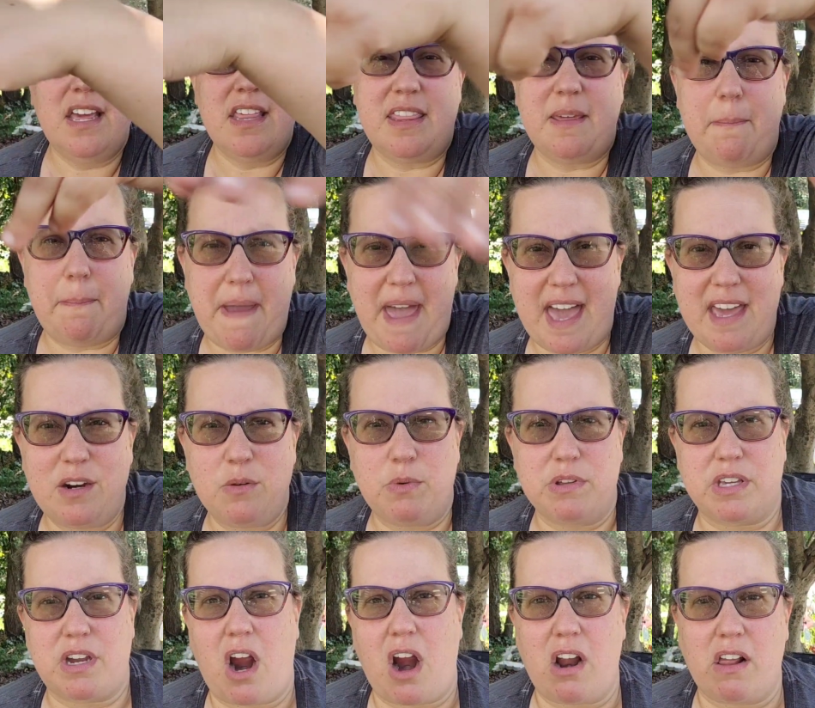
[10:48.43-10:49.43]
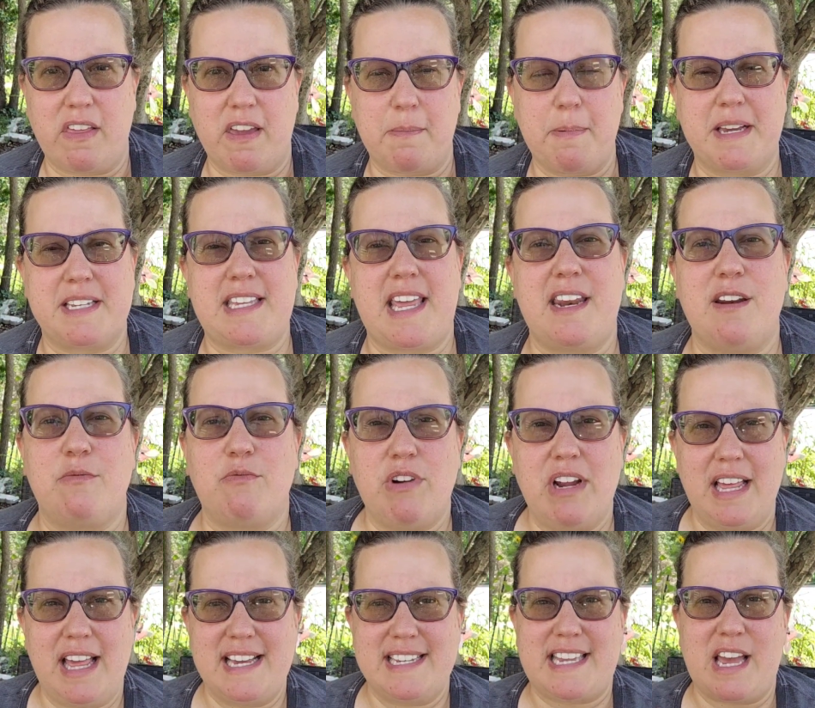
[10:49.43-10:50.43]
the bed with garlic, because I didn't
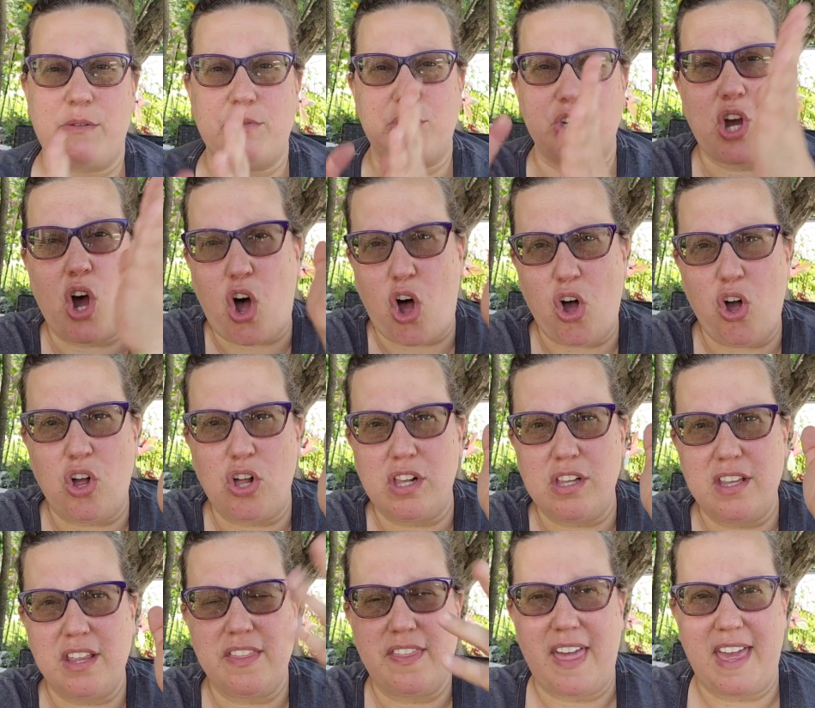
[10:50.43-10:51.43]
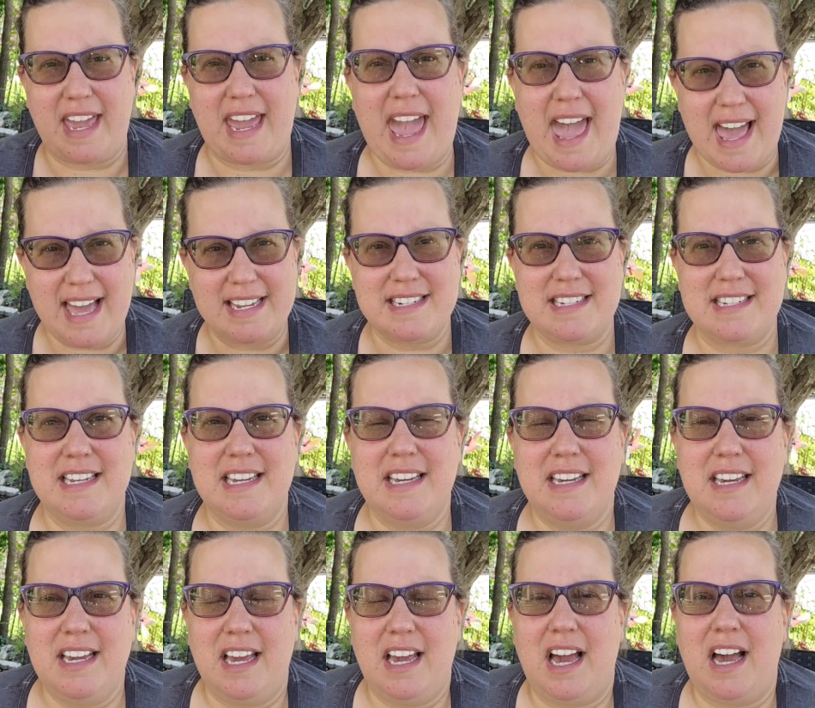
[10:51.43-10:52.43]
realize how tall they get
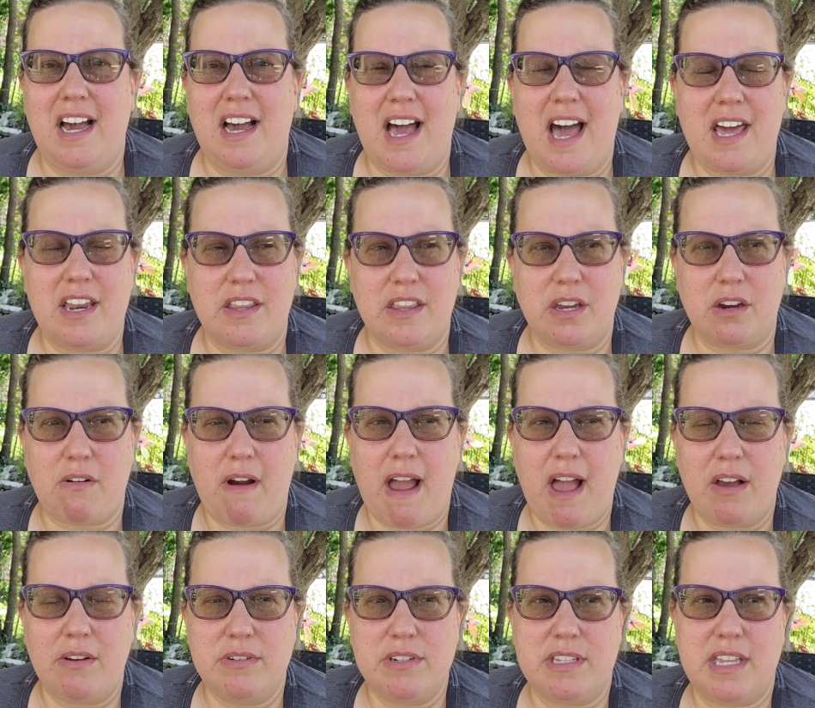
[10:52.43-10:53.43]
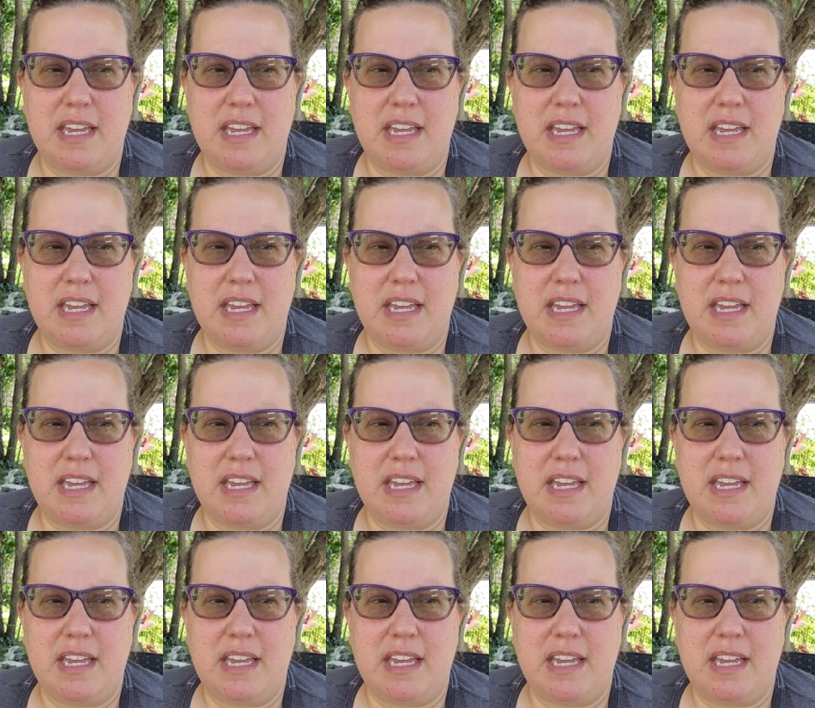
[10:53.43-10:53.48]
out of the ground.